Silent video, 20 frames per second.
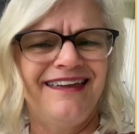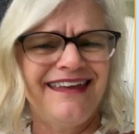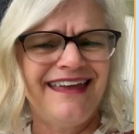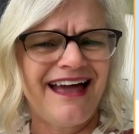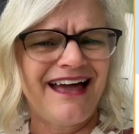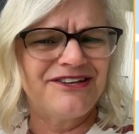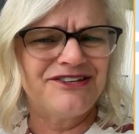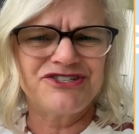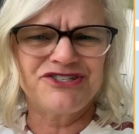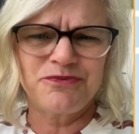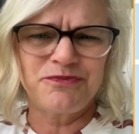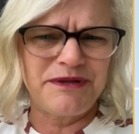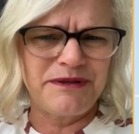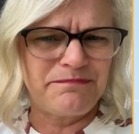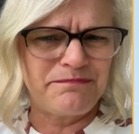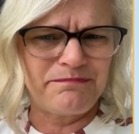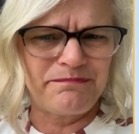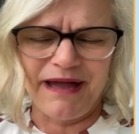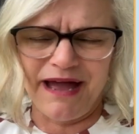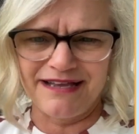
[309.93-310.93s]
yeah, should we
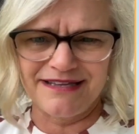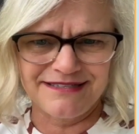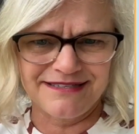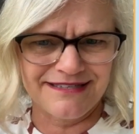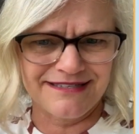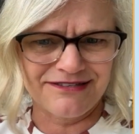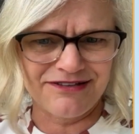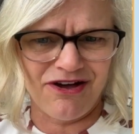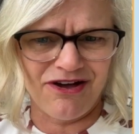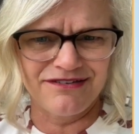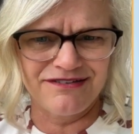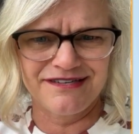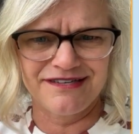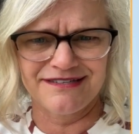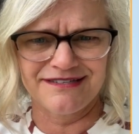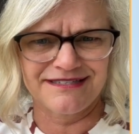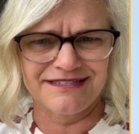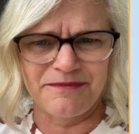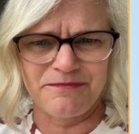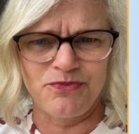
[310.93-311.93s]
pass this on to
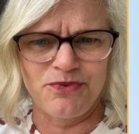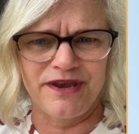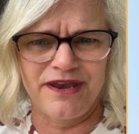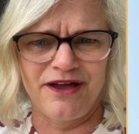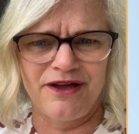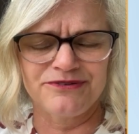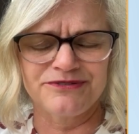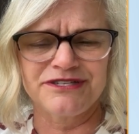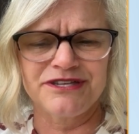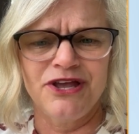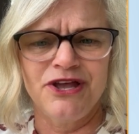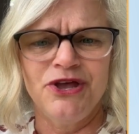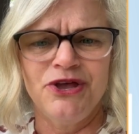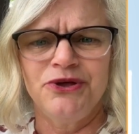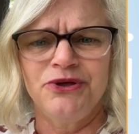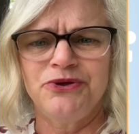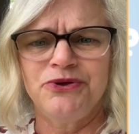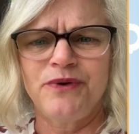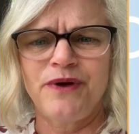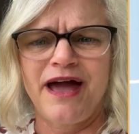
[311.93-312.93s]
someone else
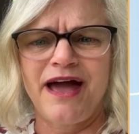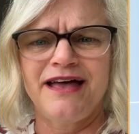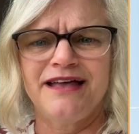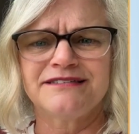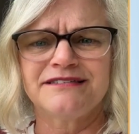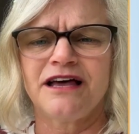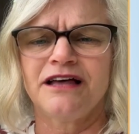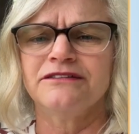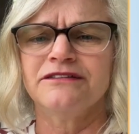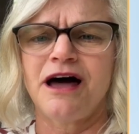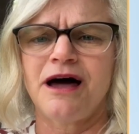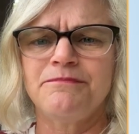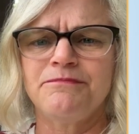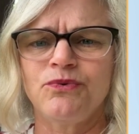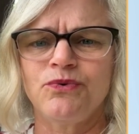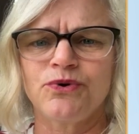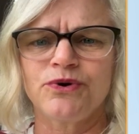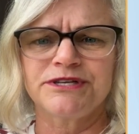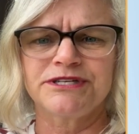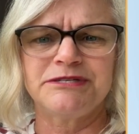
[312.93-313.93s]
who has a lot
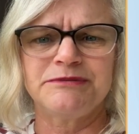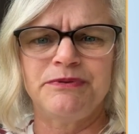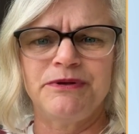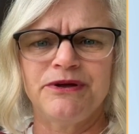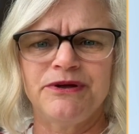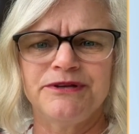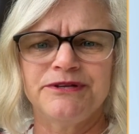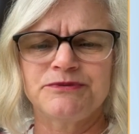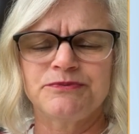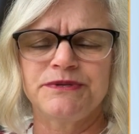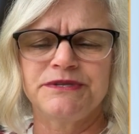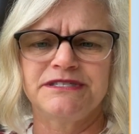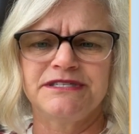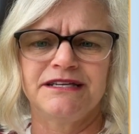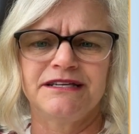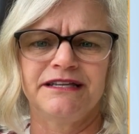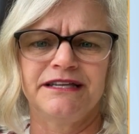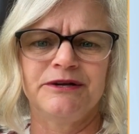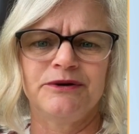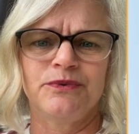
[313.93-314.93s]
more experience with
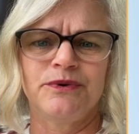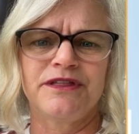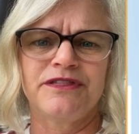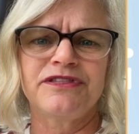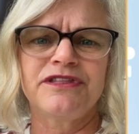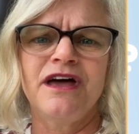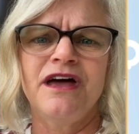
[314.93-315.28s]
dealing with,